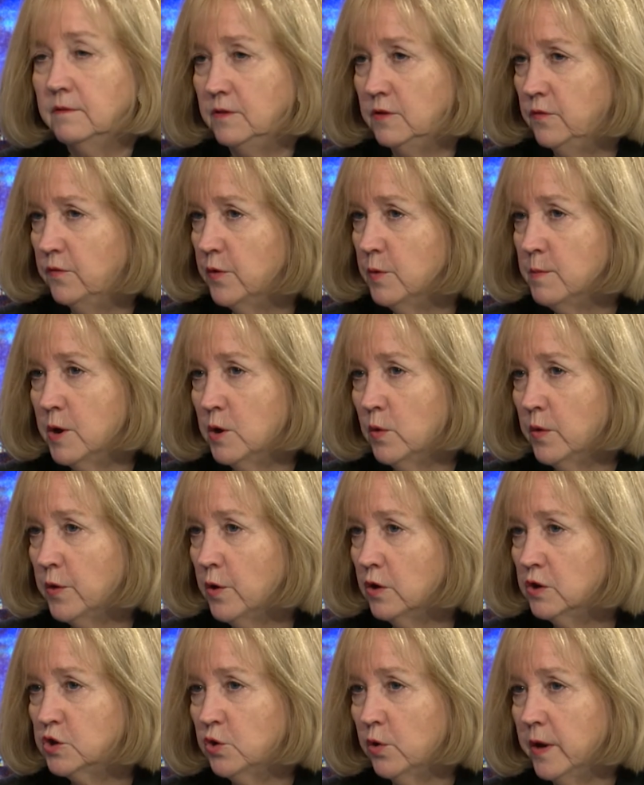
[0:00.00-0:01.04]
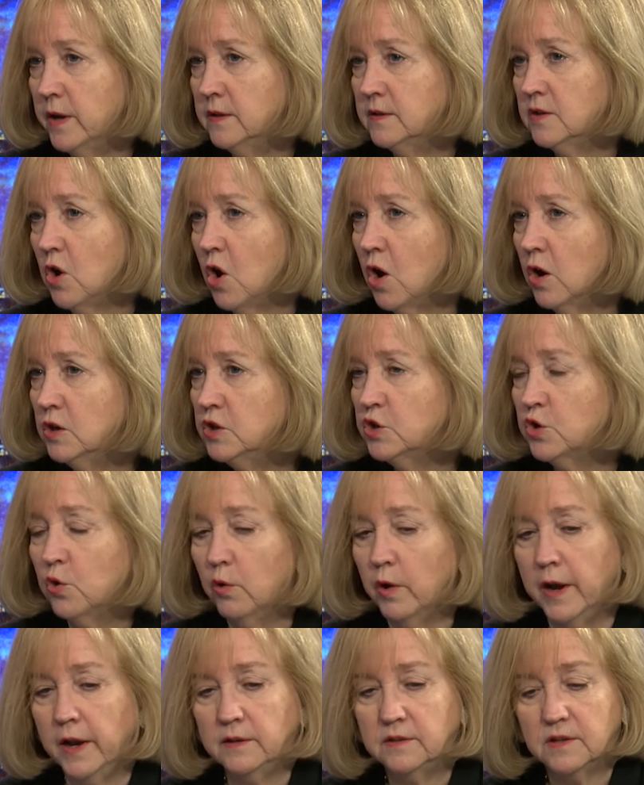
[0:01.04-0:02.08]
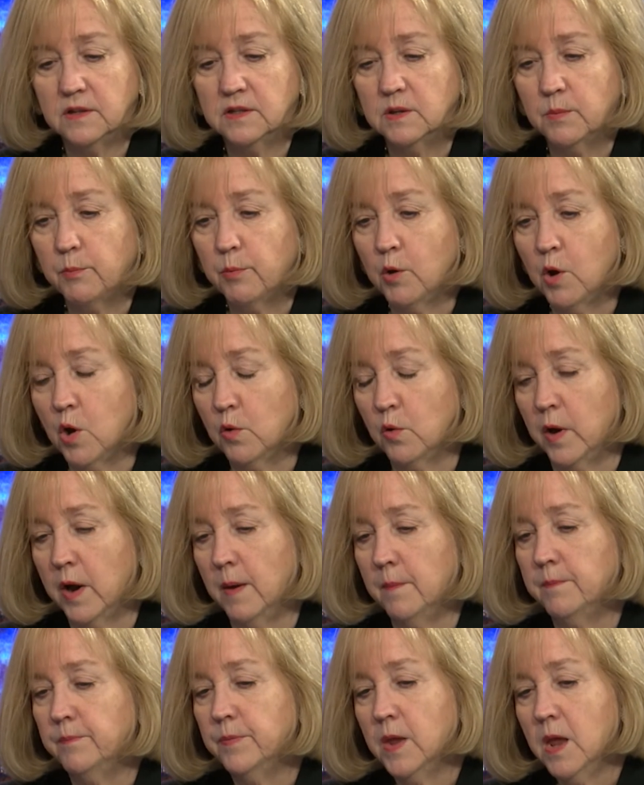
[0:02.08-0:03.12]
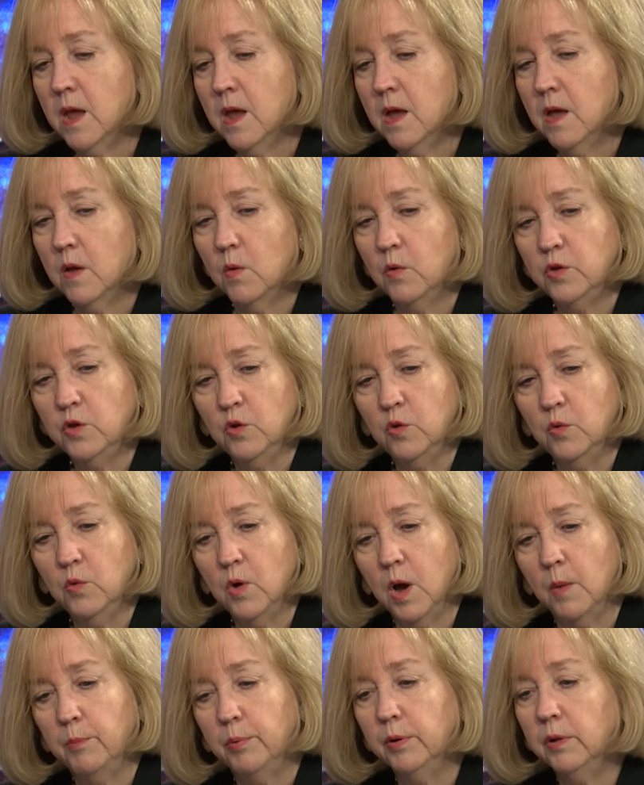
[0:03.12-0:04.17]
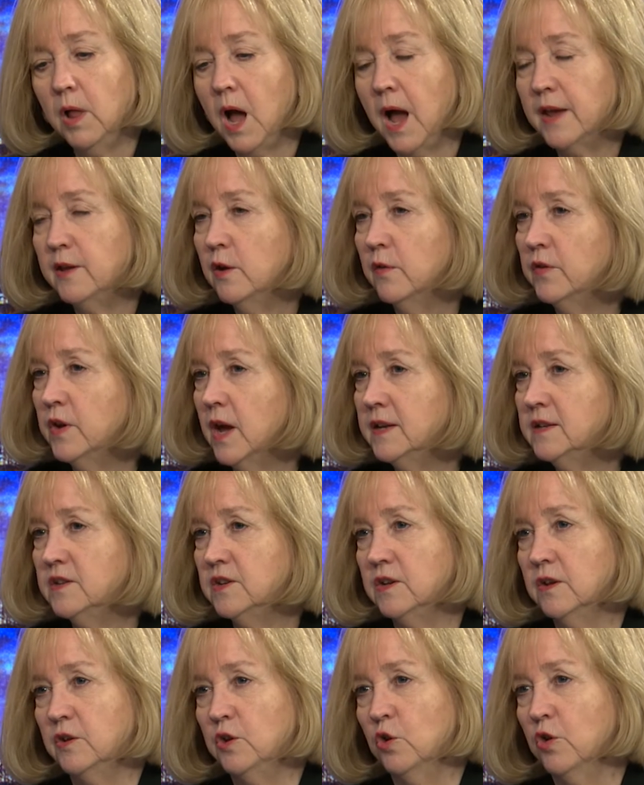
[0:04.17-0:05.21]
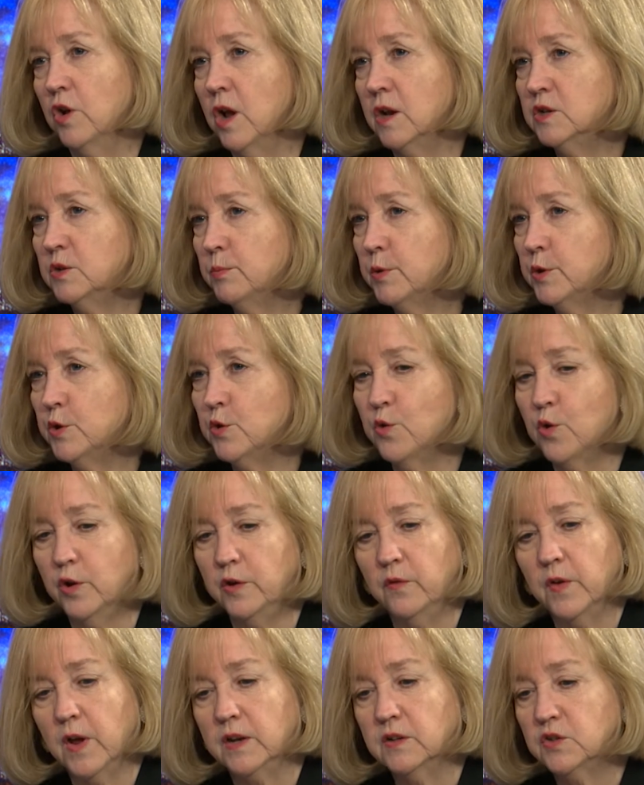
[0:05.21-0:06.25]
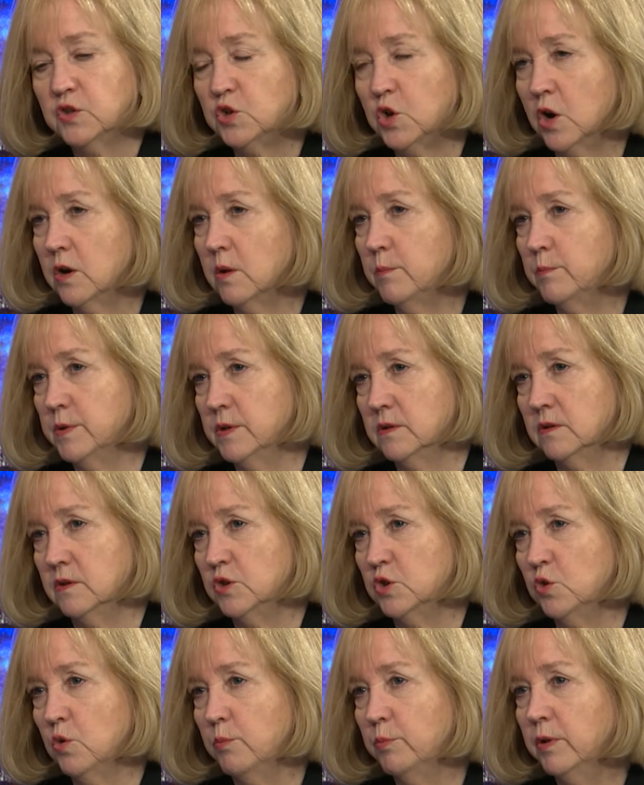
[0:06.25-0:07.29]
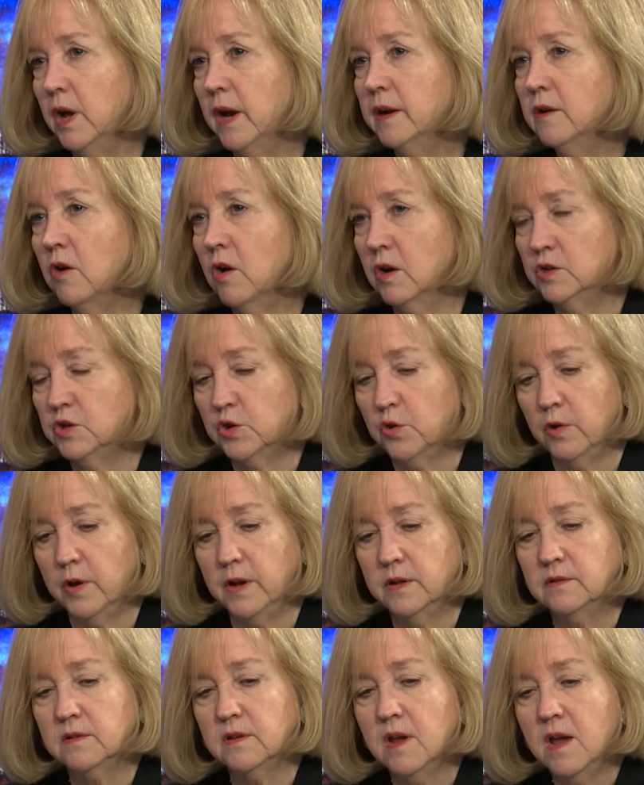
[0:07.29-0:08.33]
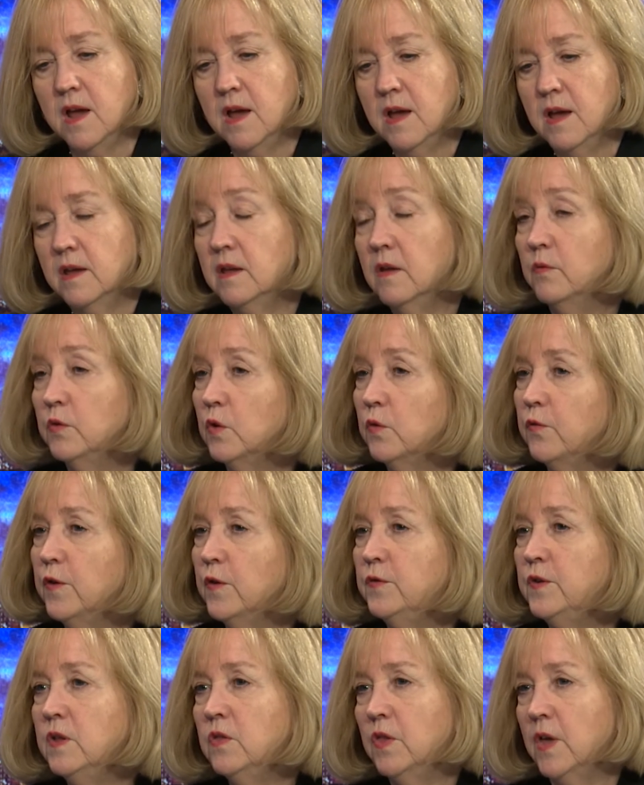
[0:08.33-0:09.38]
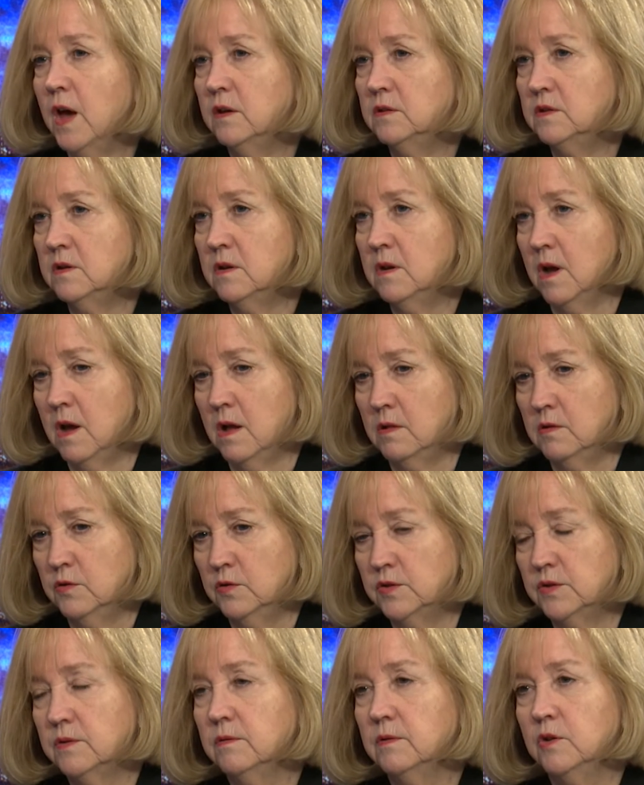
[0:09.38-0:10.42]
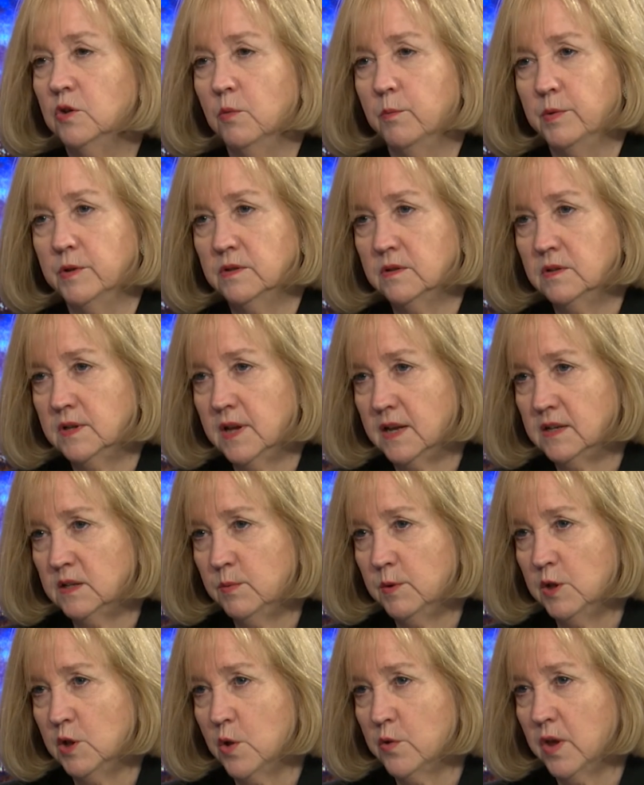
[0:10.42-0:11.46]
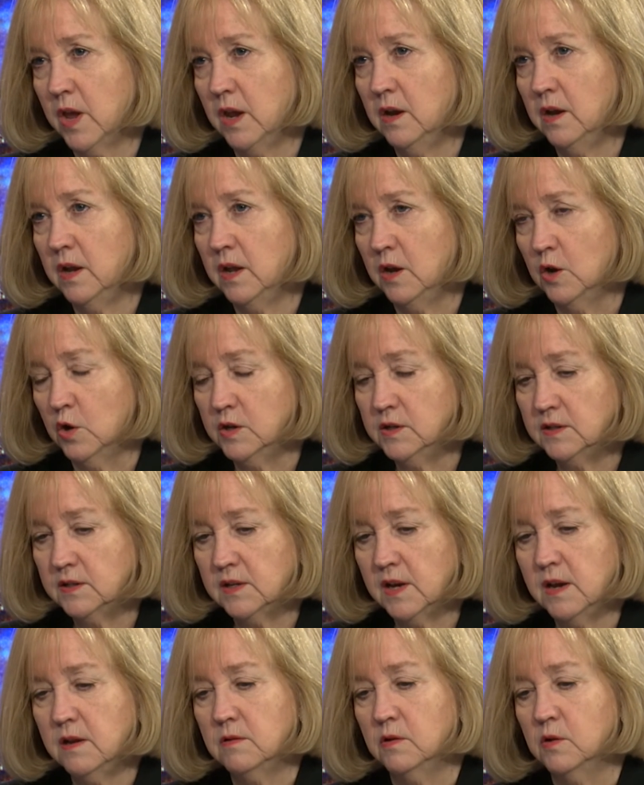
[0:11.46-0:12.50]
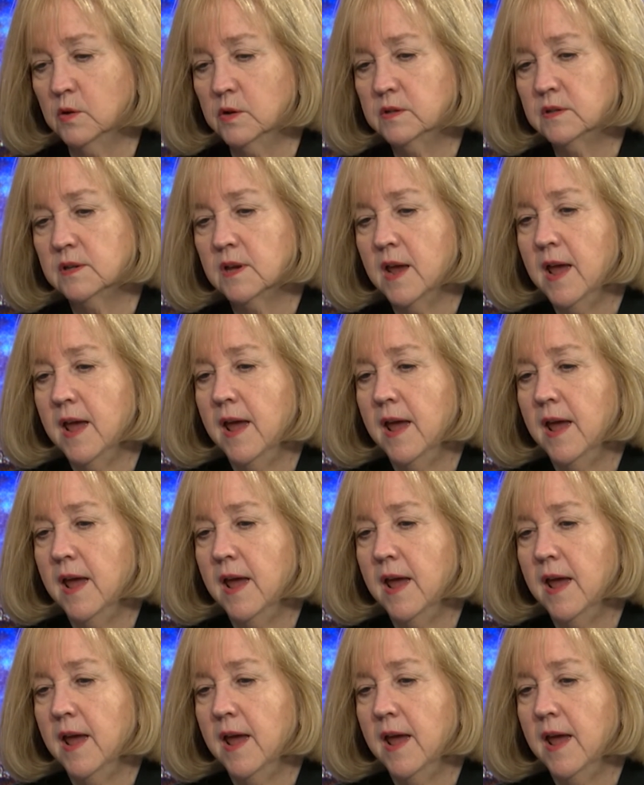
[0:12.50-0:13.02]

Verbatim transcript: You familiar with Arch Grants? Right. Arch Grants is a program you apply, you have an idea, you're an entrepreneur, you've got a startup business, you apply to Arch Grants, give you $50,000, your business has to be located here in St. Louis,